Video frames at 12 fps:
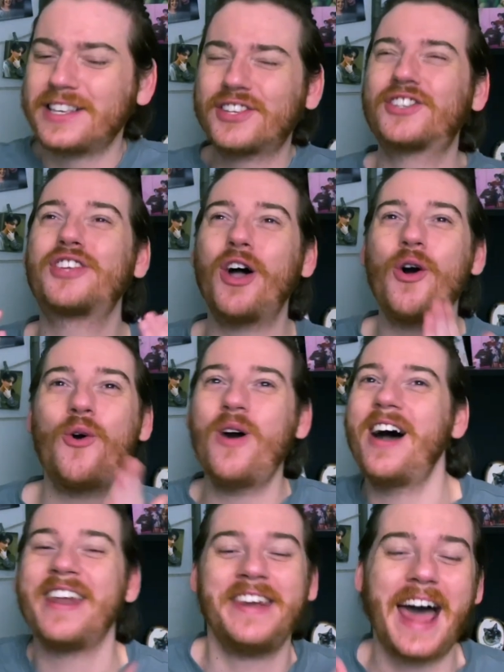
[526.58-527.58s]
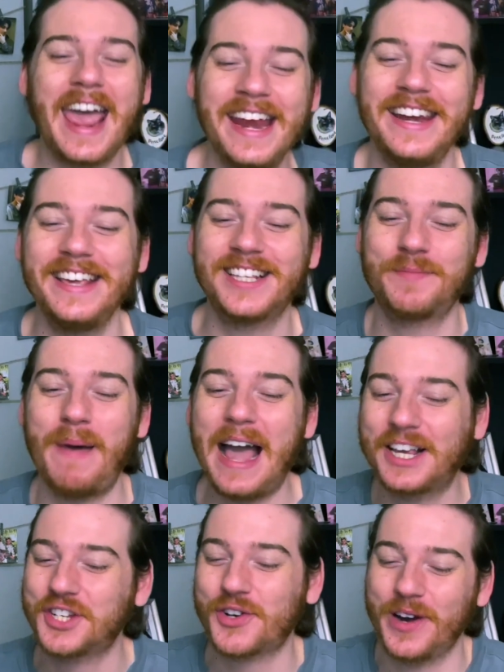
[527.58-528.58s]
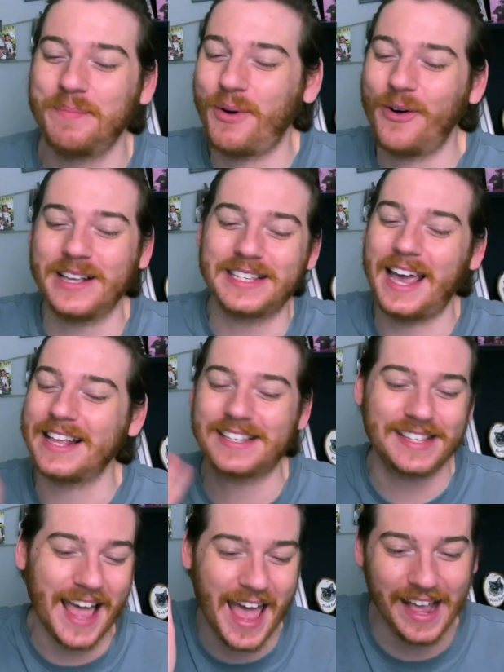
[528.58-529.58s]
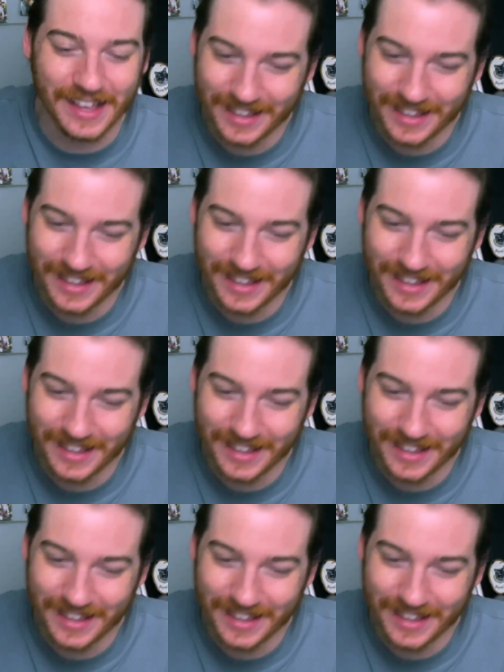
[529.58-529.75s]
is so nineties Backstreet Boys insane.